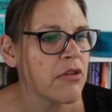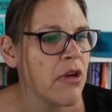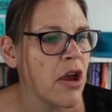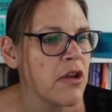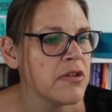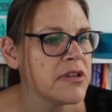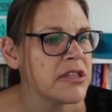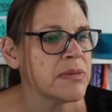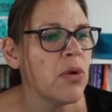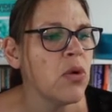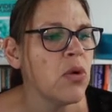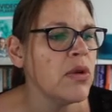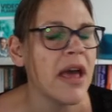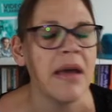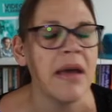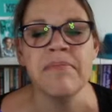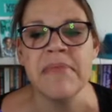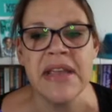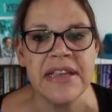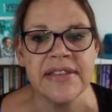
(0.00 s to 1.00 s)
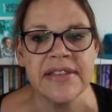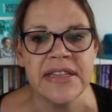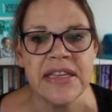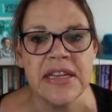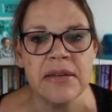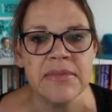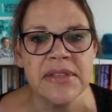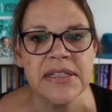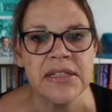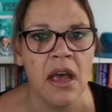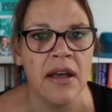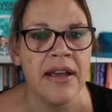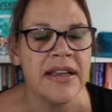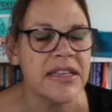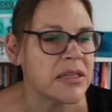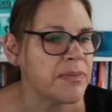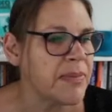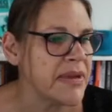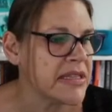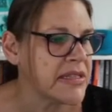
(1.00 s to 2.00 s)
small and
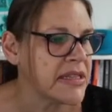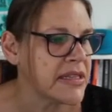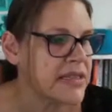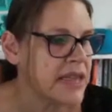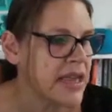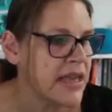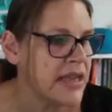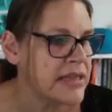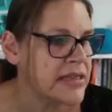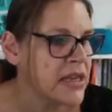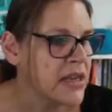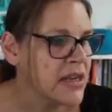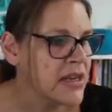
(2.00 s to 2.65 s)
medium-sized businesses.